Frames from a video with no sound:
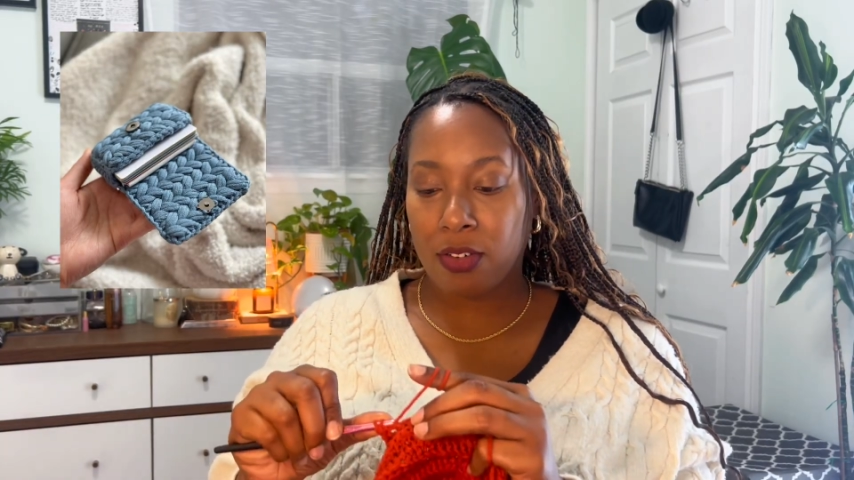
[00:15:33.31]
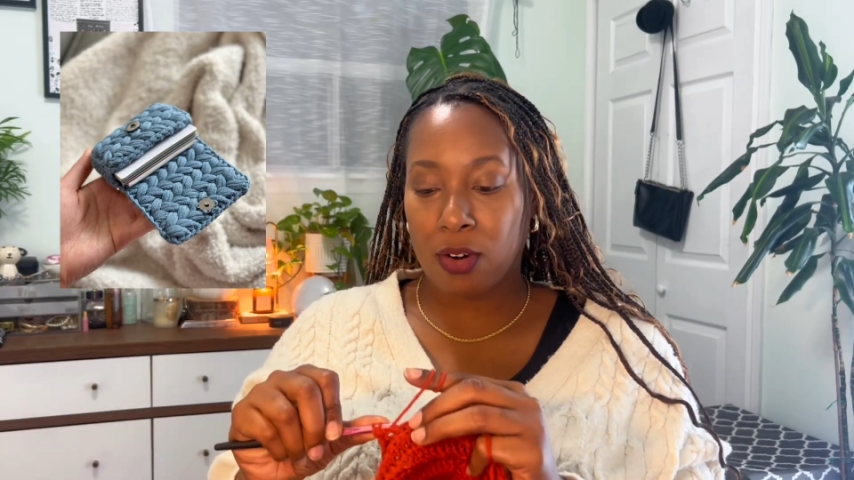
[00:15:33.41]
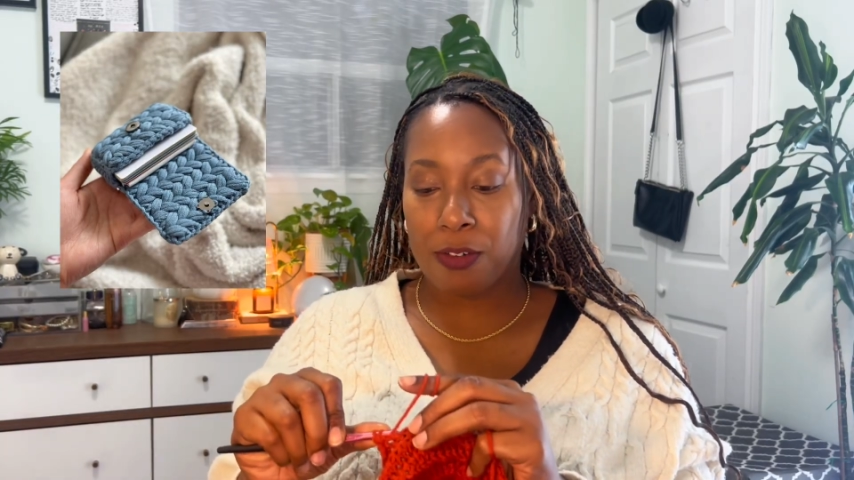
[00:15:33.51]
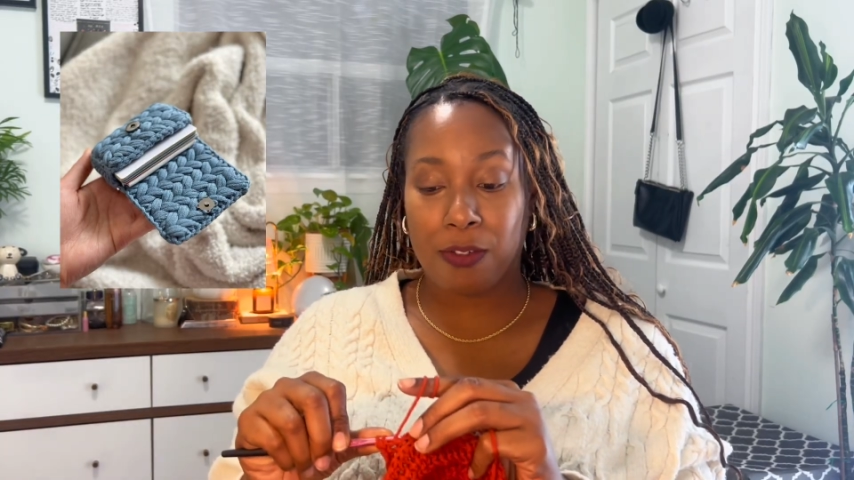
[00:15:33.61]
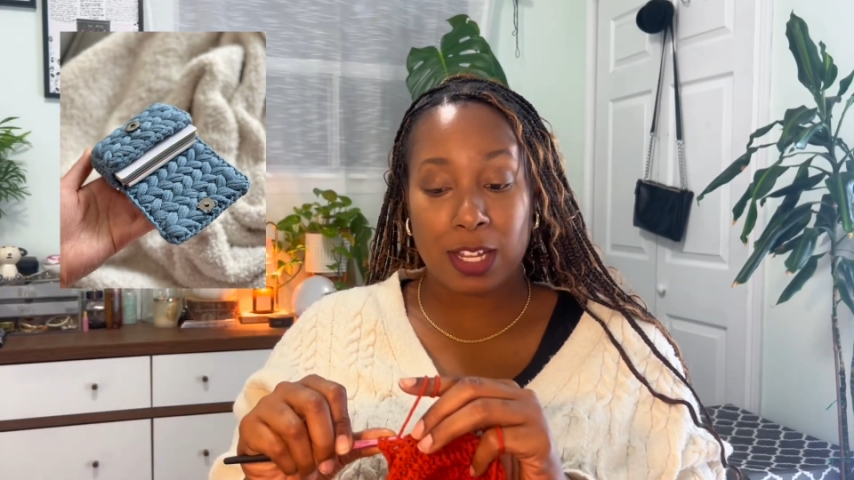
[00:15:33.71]

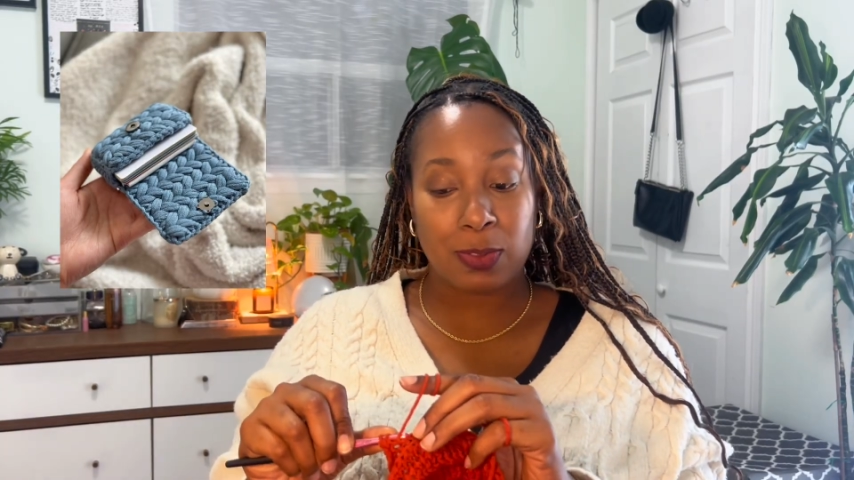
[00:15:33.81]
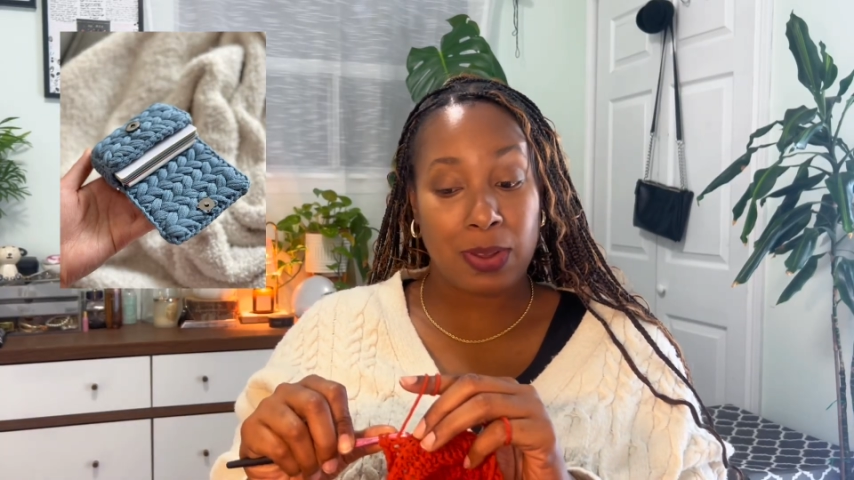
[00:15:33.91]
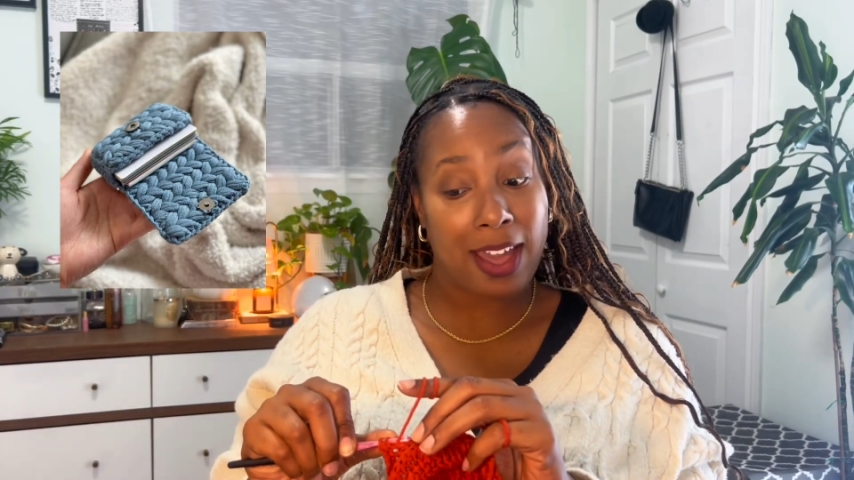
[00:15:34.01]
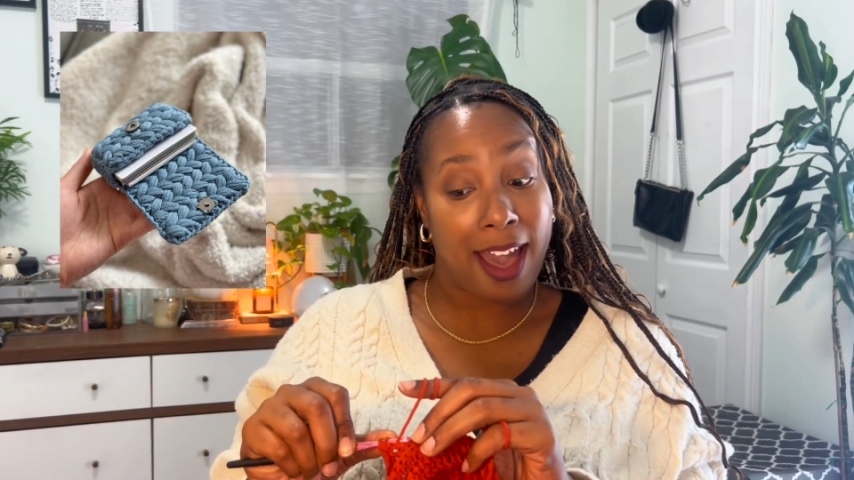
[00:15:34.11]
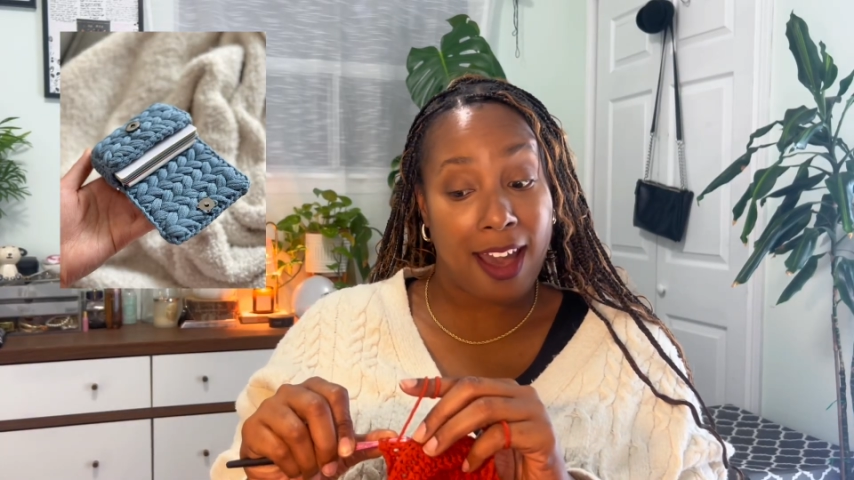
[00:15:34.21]
or friends
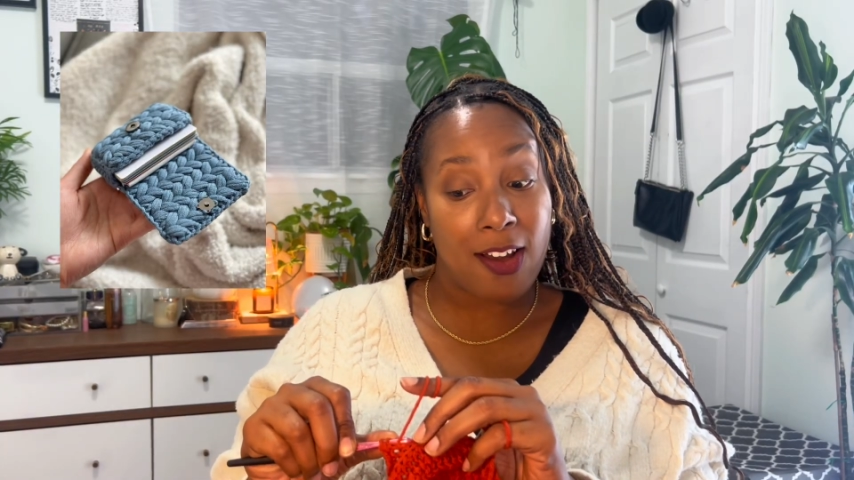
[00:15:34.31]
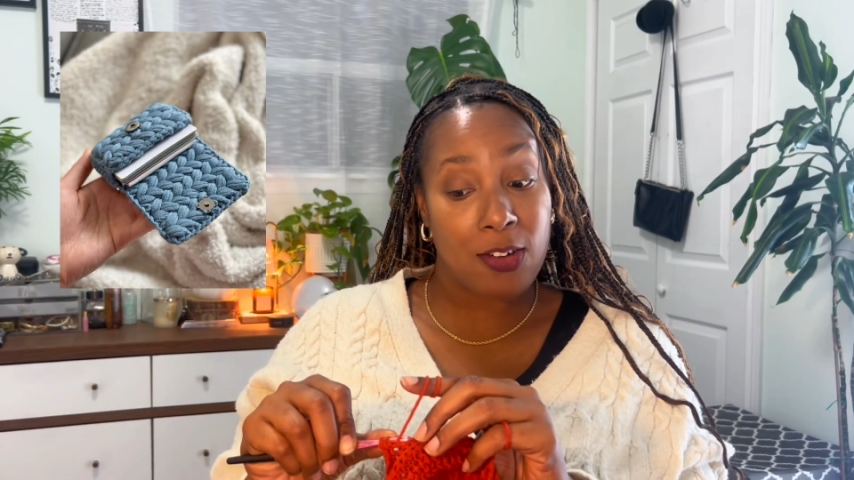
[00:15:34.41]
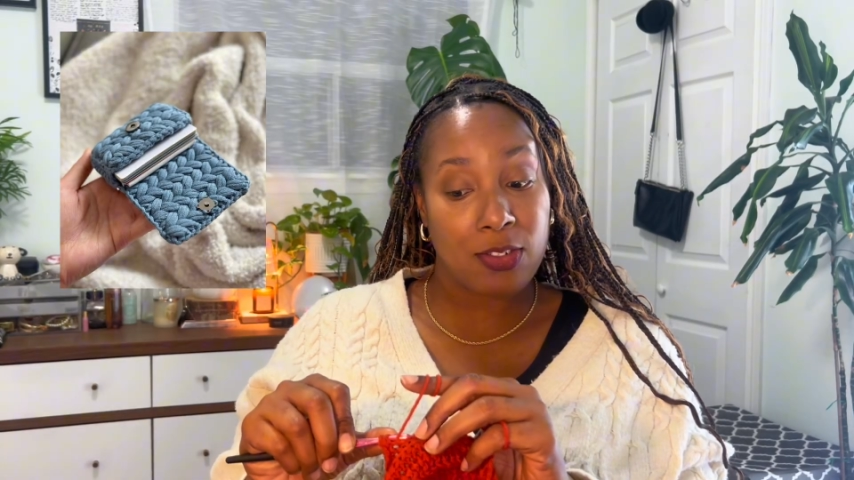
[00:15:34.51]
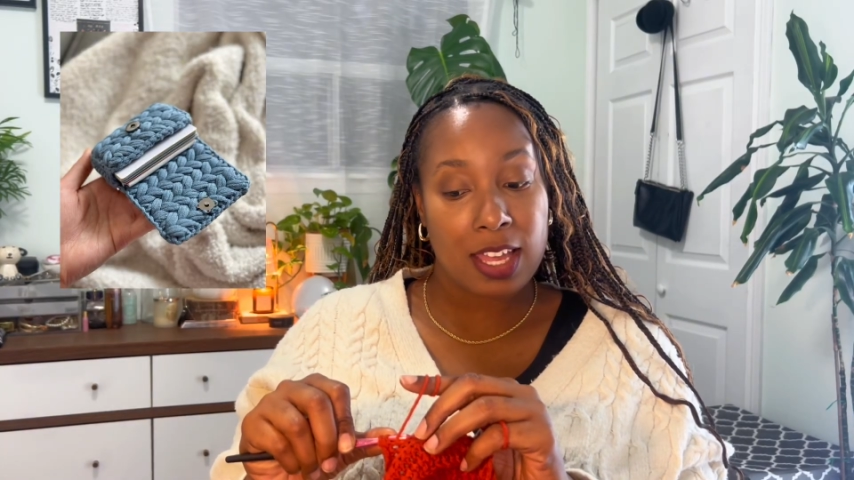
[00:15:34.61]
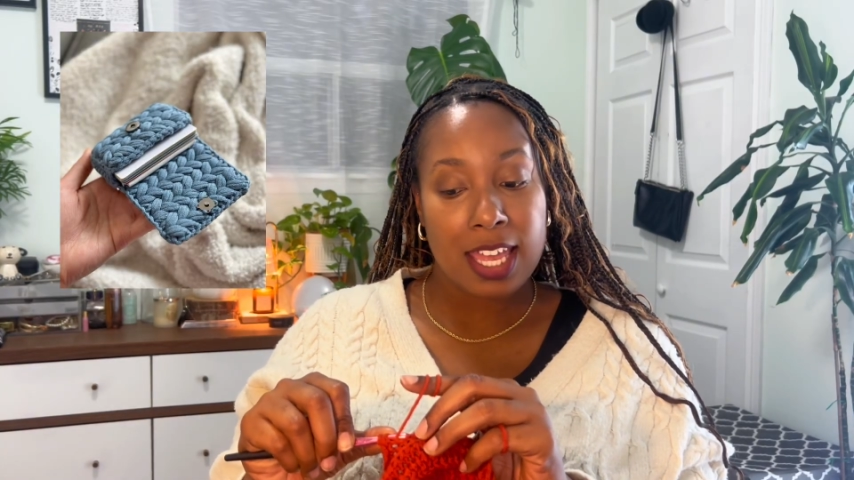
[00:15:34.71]
may have.